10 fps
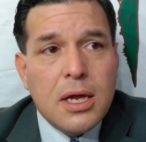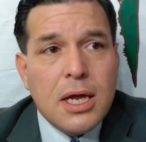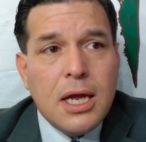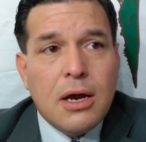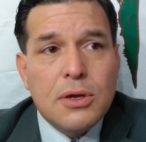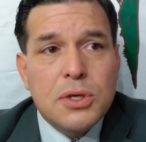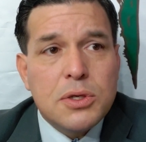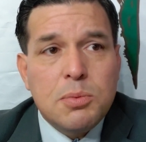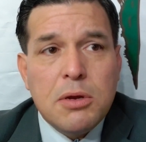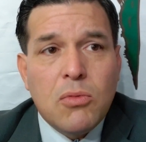He also
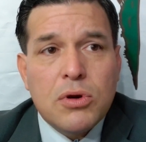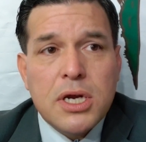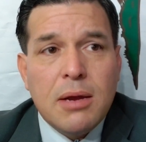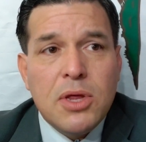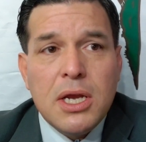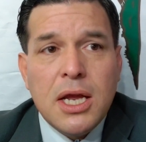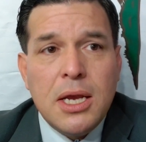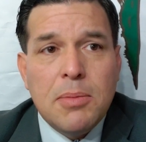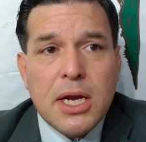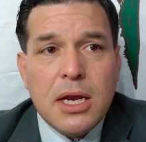spent more time than
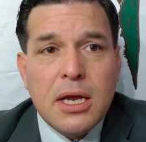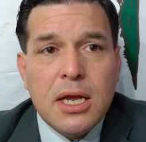anybody